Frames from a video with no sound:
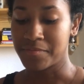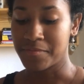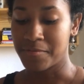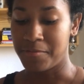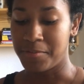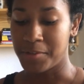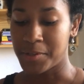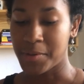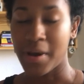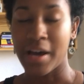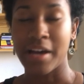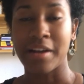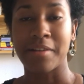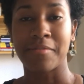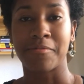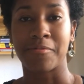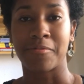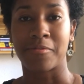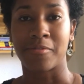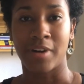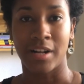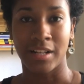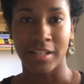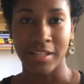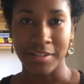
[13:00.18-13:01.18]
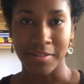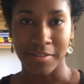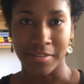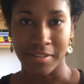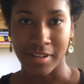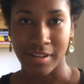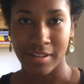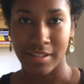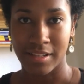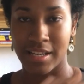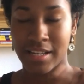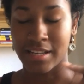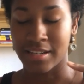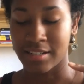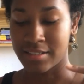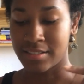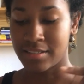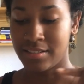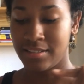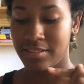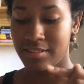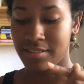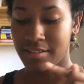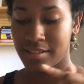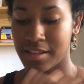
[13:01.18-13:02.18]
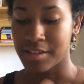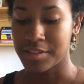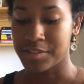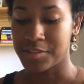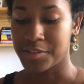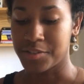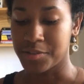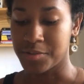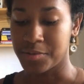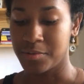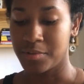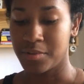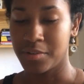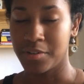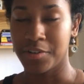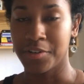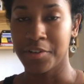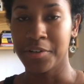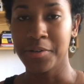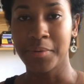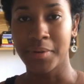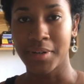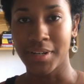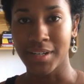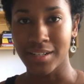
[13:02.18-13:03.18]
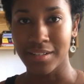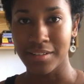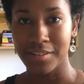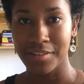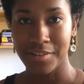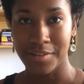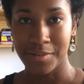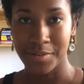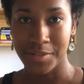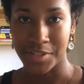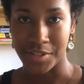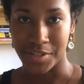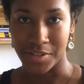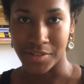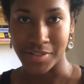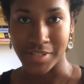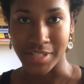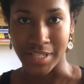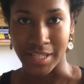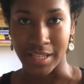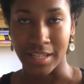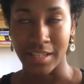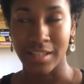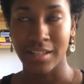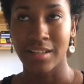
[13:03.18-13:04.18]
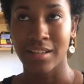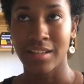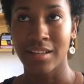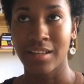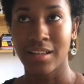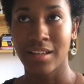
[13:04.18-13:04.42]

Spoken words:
flew out of Raleigh, North Carolina into Newark, New Jersey,